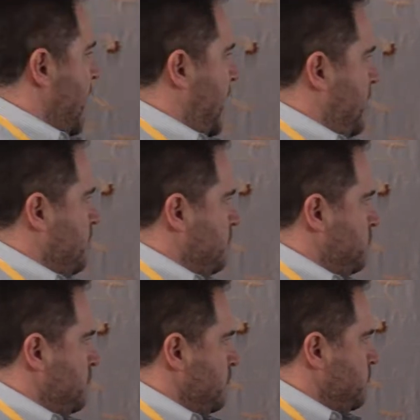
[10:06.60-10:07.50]

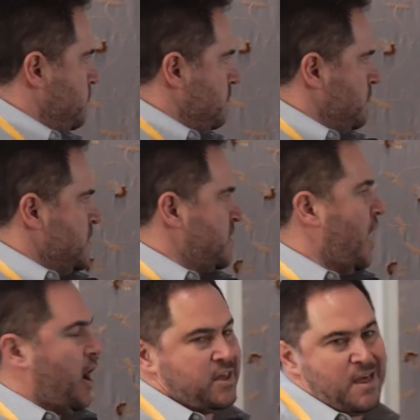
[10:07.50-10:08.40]
You can
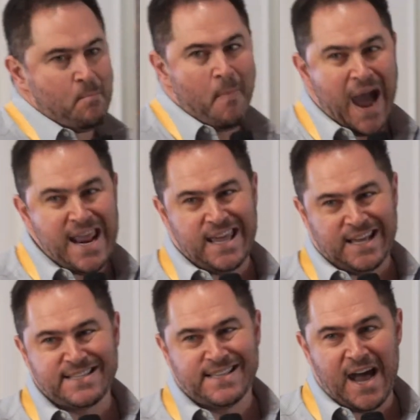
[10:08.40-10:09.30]
argue that
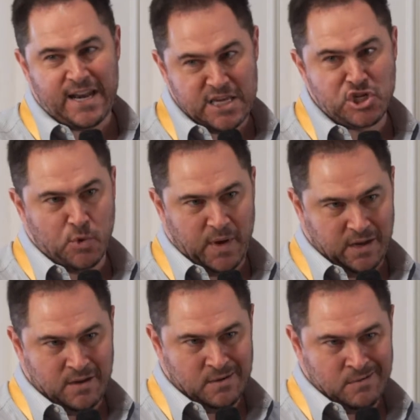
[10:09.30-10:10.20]
mining is not issuing.